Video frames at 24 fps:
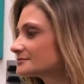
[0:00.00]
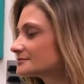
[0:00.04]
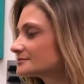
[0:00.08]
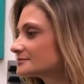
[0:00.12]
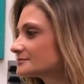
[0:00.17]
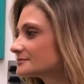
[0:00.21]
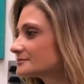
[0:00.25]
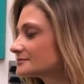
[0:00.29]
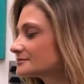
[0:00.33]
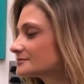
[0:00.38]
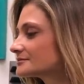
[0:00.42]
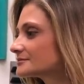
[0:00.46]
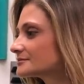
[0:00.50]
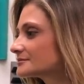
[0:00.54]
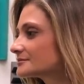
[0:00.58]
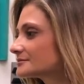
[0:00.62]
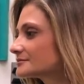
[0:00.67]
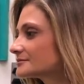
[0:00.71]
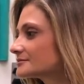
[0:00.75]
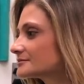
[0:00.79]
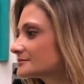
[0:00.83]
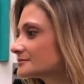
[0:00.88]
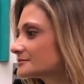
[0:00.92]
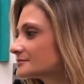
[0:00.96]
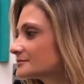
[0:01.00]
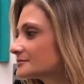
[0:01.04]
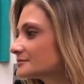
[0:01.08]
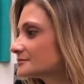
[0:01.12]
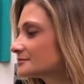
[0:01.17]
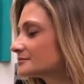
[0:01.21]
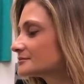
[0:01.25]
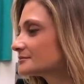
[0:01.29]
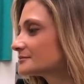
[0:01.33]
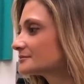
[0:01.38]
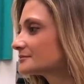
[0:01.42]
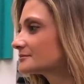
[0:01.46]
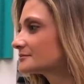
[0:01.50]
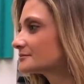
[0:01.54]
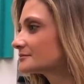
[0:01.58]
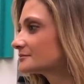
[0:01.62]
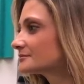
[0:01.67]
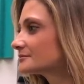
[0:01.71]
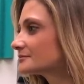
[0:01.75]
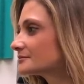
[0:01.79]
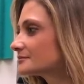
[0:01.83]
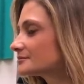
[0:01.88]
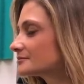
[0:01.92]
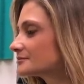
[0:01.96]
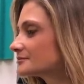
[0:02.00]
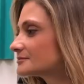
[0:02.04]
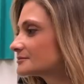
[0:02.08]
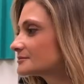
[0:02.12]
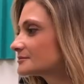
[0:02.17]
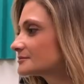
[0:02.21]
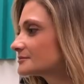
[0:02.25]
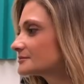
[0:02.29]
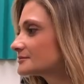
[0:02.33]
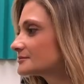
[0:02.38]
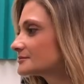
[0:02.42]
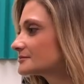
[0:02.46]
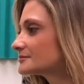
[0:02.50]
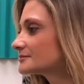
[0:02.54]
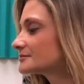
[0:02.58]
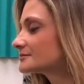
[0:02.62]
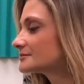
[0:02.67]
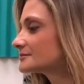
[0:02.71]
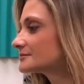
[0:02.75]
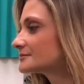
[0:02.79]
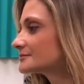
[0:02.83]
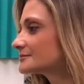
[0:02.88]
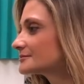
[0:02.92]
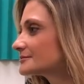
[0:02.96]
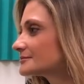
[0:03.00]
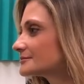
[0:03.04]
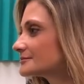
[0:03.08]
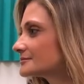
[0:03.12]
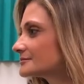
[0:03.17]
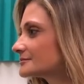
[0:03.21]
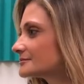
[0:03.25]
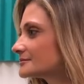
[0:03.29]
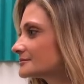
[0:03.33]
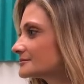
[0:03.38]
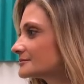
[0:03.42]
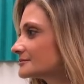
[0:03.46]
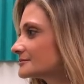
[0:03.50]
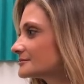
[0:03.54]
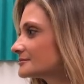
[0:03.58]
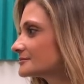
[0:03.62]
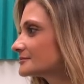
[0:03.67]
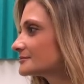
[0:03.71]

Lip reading: No words are spoken by the person on screen.